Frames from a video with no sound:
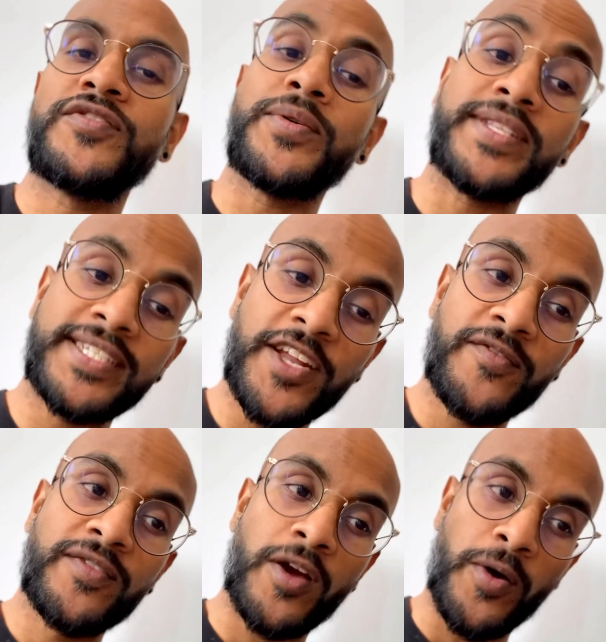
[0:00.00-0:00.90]
So instead
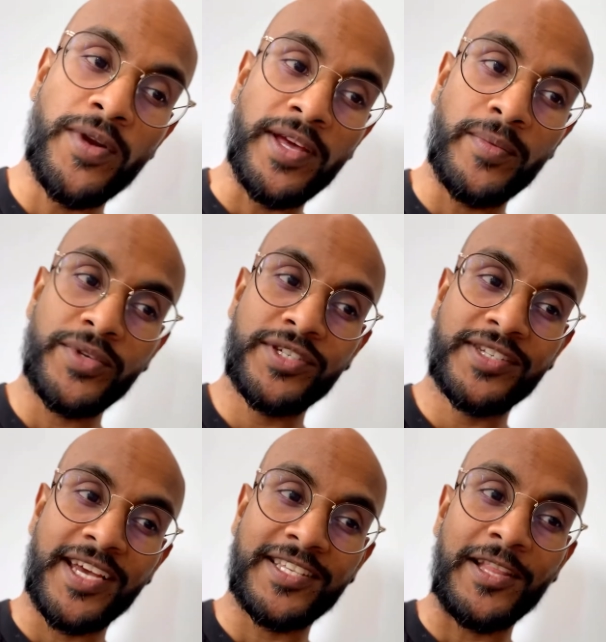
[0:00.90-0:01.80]
of coding, which
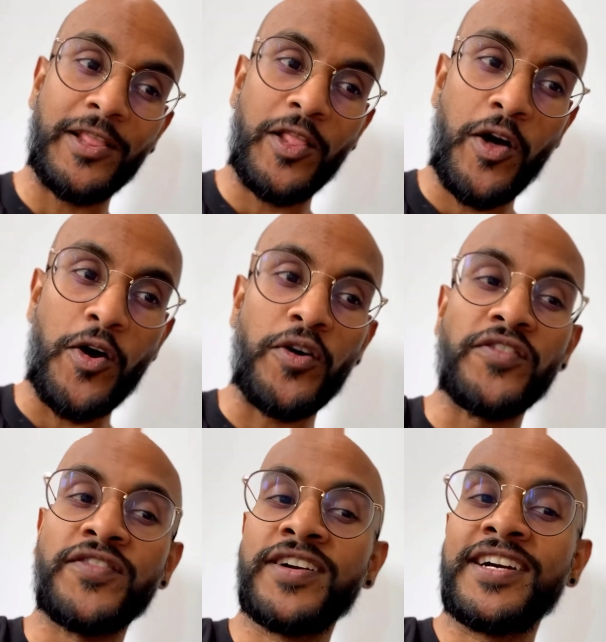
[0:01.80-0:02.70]
takes a lot
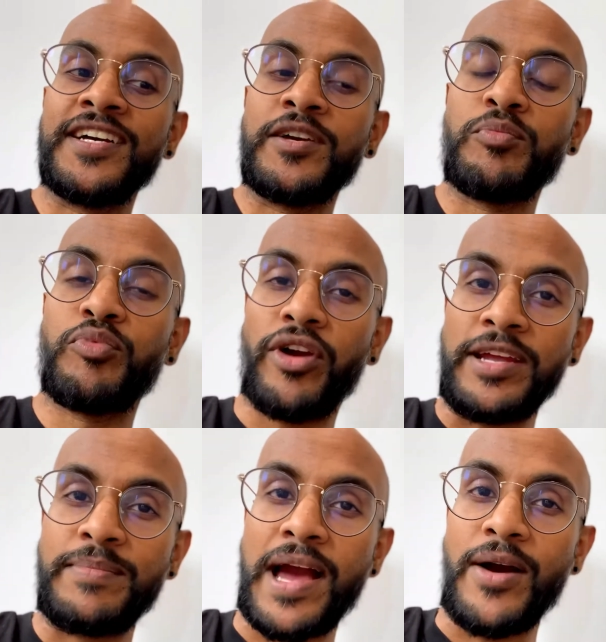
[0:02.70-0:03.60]
of
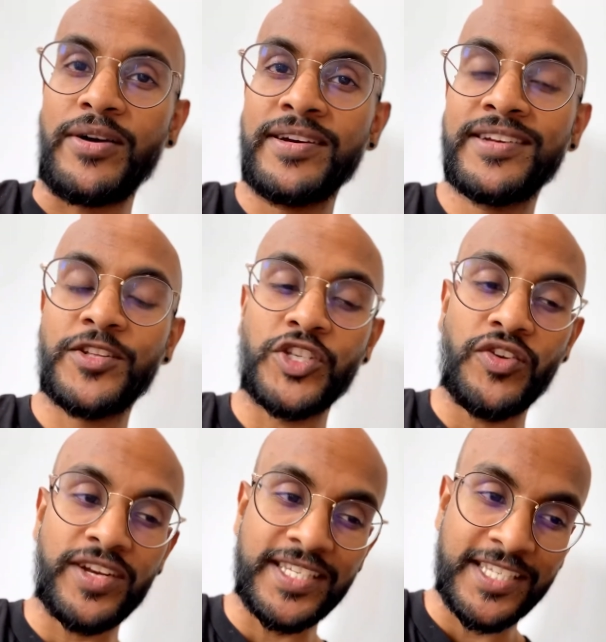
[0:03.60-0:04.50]
brain power,
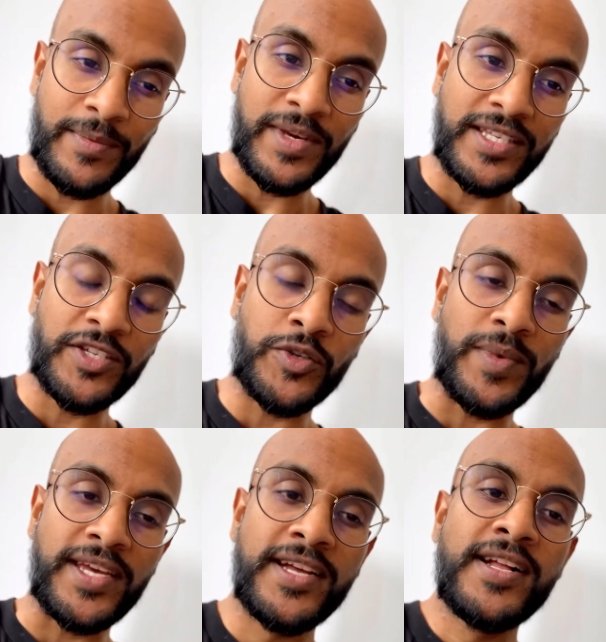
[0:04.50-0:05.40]
considering it doesn't come easy to
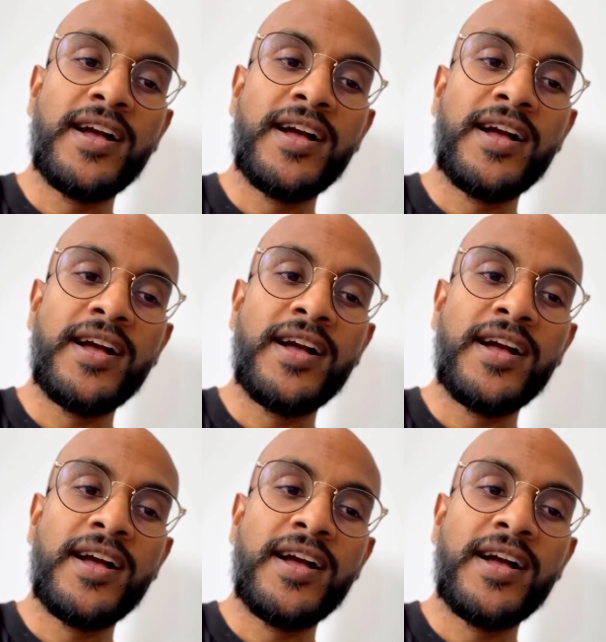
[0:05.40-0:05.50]
me,